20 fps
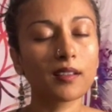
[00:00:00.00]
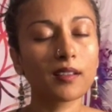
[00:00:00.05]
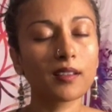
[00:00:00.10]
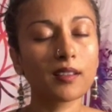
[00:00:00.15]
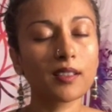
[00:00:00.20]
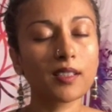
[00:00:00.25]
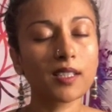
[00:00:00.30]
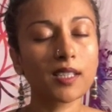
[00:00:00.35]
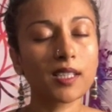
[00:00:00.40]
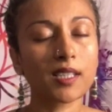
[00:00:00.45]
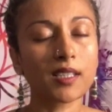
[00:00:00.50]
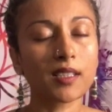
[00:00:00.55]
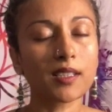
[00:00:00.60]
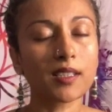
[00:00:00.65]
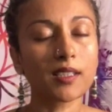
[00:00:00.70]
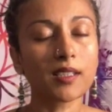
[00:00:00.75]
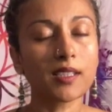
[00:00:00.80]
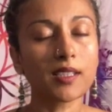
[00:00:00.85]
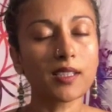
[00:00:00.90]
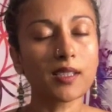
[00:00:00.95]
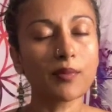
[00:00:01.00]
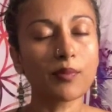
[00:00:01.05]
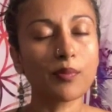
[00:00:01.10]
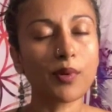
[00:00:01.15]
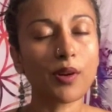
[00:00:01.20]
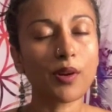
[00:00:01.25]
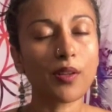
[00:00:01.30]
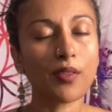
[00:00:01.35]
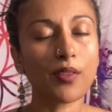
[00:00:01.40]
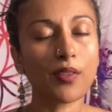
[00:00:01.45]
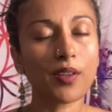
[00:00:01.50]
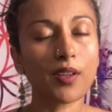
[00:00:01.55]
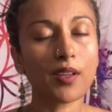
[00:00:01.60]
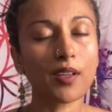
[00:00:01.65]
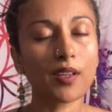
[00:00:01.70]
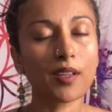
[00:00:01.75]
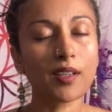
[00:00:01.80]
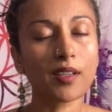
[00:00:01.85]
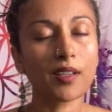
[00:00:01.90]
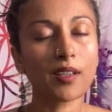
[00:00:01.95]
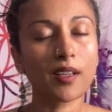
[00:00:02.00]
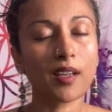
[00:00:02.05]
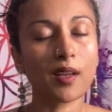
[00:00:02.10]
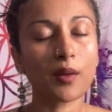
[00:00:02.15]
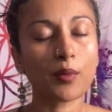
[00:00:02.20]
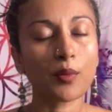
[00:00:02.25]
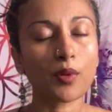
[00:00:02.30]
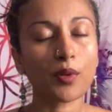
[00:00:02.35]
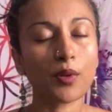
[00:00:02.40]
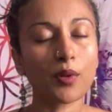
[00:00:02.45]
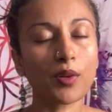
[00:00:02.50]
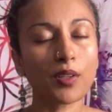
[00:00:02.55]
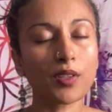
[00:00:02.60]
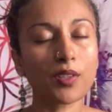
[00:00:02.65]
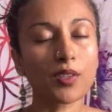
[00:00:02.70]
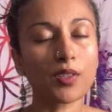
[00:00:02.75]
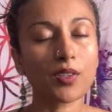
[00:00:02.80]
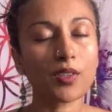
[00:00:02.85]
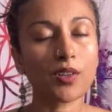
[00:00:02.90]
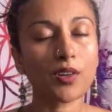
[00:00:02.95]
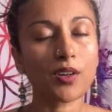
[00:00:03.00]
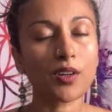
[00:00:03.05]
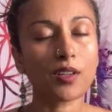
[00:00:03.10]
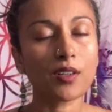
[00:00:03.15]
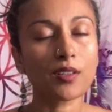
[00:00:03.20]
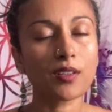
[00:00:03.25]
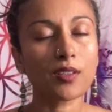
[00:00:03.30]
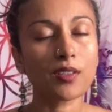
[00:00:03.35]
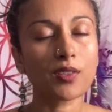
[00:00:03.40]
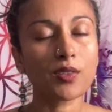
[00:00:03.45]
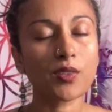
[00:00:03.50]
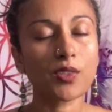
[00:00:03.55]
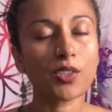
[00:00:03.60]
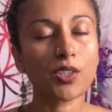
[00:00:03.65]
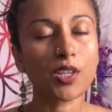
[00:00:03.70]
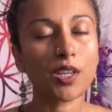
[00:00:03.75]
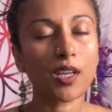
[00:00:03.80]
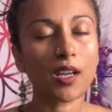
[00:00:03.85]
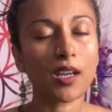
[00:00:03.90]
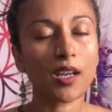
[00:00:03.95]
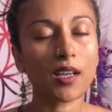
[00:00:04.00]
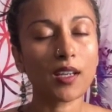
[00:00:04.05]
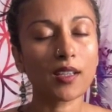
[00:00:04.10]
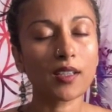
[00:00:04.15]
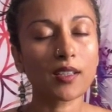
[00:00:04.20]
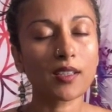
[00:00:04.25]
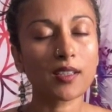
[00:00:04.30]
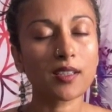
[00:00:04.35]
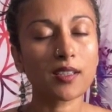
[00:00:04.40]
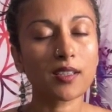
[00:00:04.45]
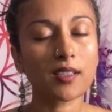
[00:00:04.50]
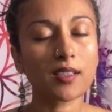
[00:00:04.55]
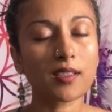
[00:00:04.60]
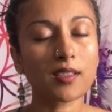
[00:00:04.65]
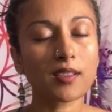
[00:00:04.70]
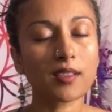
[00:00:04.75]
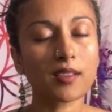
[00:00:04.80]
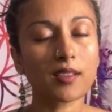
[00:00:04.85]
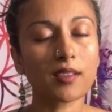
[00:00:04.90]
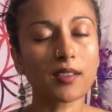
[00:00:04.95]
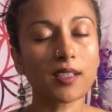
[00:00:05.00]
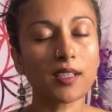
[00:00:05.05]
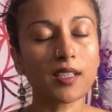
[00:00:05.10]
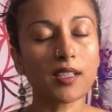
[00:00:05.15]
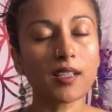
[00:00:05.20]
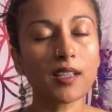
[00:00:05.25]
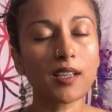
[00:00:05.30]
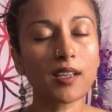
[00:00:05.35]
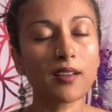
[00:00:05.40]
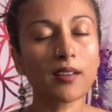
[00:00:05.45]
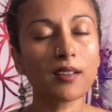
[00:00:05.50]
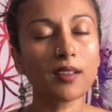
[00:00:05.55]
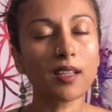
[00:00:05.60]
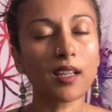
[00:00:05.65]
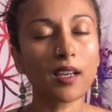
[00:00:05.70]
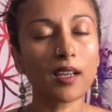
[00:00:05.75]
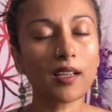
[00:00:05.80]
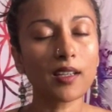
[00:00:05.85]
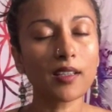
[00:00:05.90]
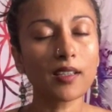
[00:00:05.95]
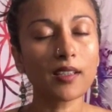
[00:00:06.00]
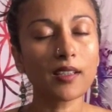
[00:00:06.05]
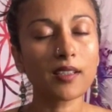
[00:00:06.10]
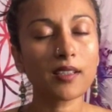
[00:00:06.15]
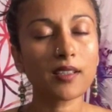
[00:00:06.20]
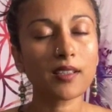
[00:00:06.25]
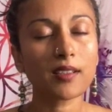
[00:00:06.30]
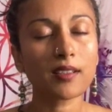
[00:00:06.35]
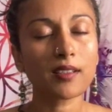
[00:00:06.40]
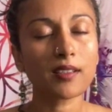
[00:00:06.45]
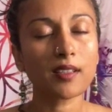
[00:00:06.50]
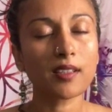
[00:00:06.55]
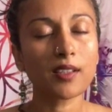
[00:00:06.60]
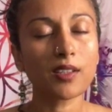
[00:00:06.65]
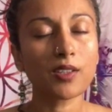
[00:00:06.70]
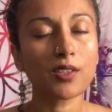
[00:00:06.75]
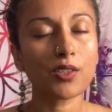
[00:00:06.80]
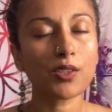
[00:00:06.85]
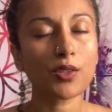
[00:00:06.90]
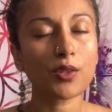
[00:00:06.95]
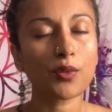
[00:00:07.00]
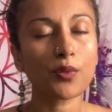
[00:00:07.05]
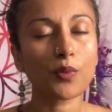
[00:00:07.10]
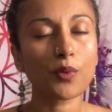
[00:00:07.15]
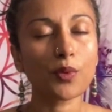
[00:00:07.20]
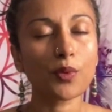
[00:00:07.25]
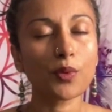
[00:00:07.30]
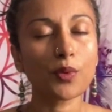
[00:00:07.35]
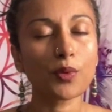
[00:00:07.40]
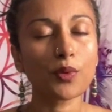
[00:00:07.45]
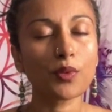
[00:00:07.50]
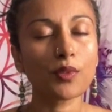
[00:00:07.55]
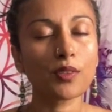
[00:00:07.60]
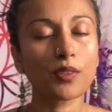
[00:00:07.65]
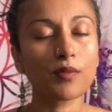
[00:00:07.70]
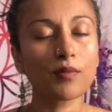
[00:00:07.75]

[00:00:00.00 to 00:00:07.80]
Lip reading: Take a deep breath in, and we're going to start to chant. Inhale light into your root.